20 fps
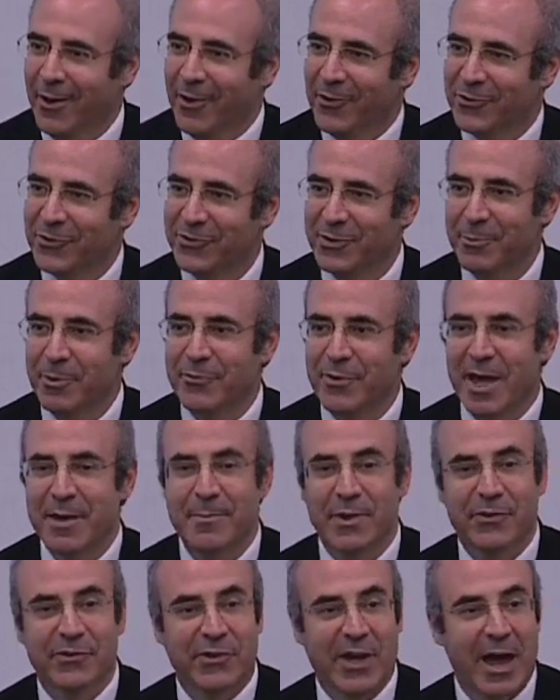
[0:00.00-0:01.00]
So some of
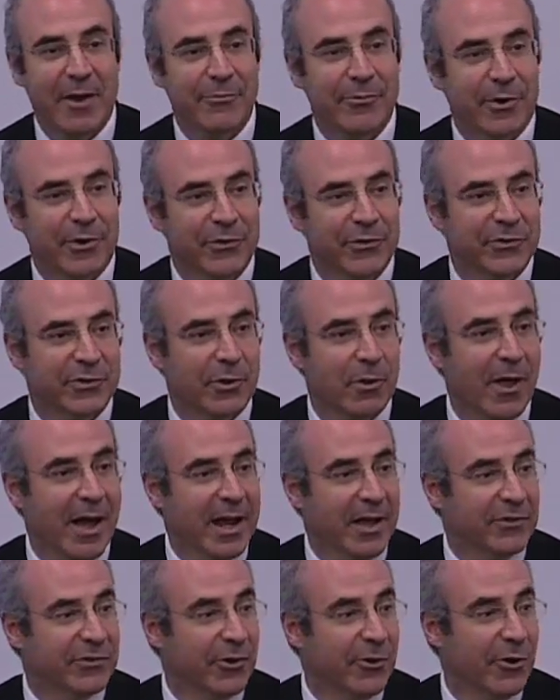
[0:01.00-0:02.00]
Edmond Safra's
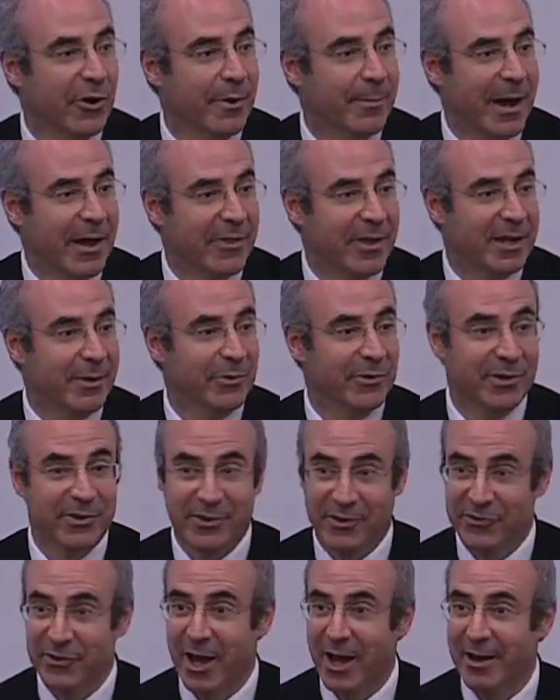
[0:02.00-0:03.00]
clients heard about that he was into
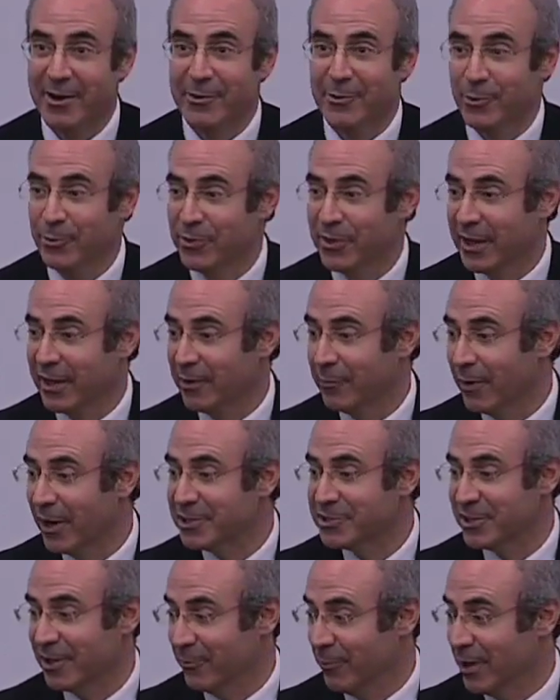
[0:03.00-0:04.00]
this hot new thing in
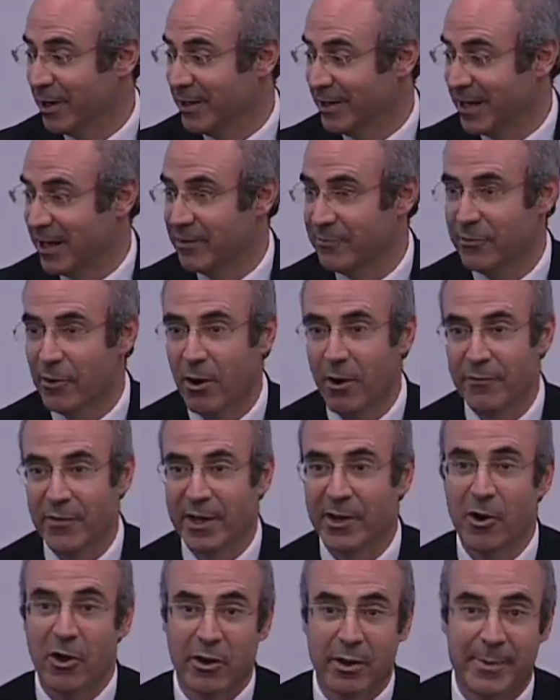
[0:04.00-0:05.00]
Russia and wanted to get involved. And they
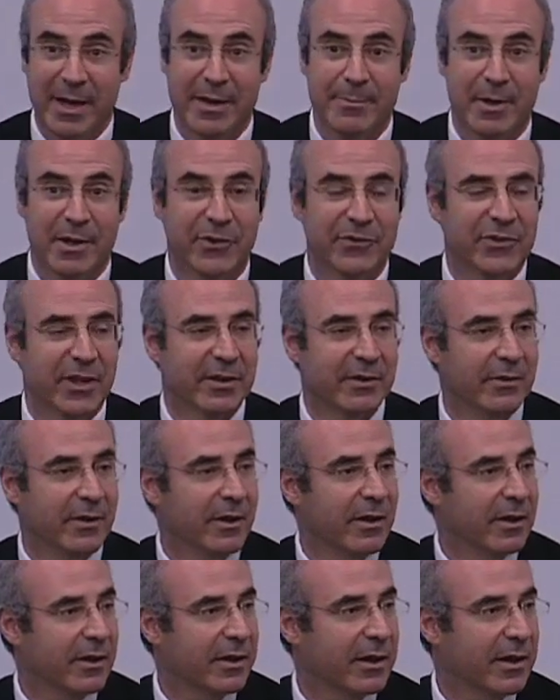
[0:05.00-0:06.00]
called up Edmond and said,
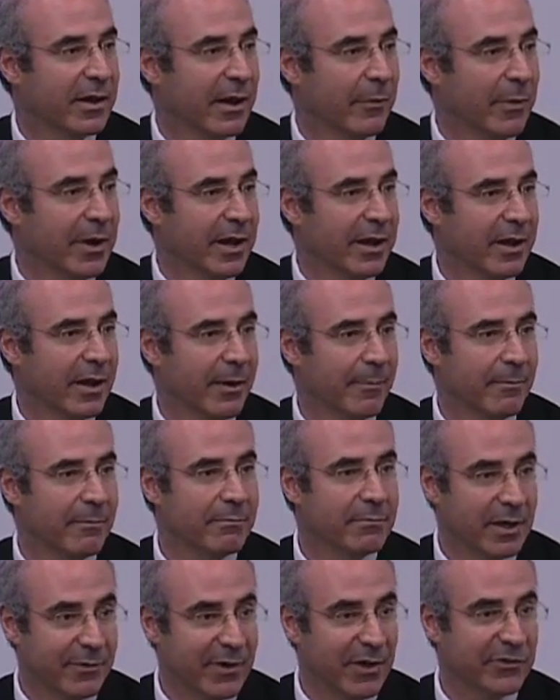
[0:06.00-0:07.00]
can we um,
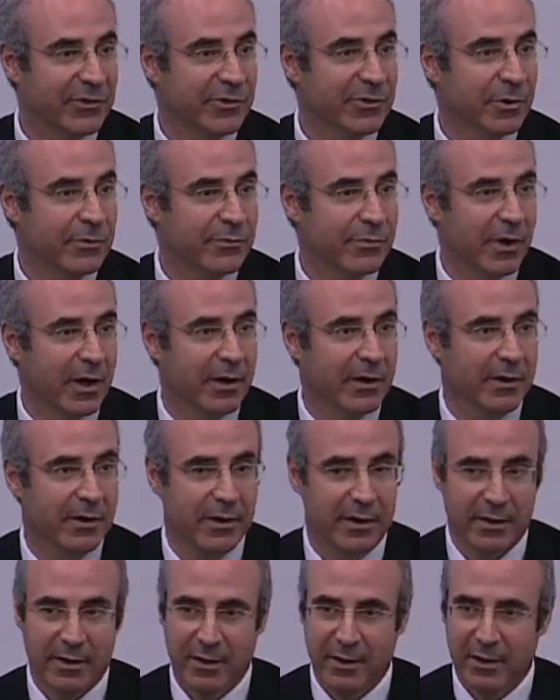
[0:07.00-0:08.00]
invest in your fund?
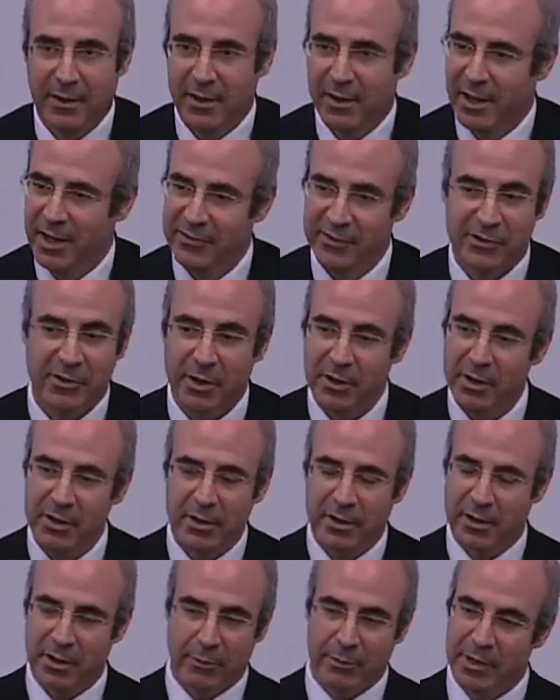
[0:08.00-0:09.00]
He said, no, no,
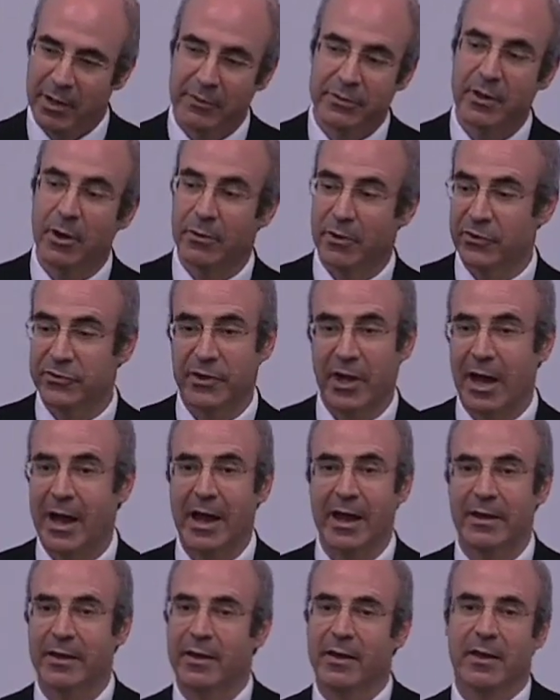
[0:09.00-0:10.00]
no, no, we don't know this
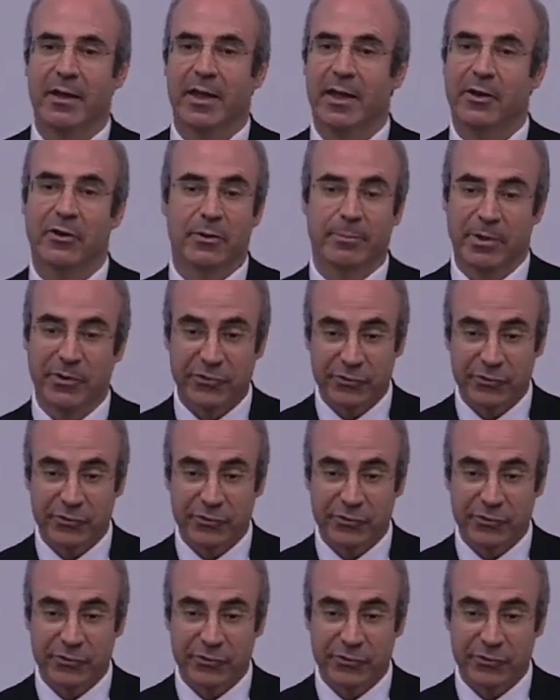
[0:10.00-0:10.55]
guy. He could be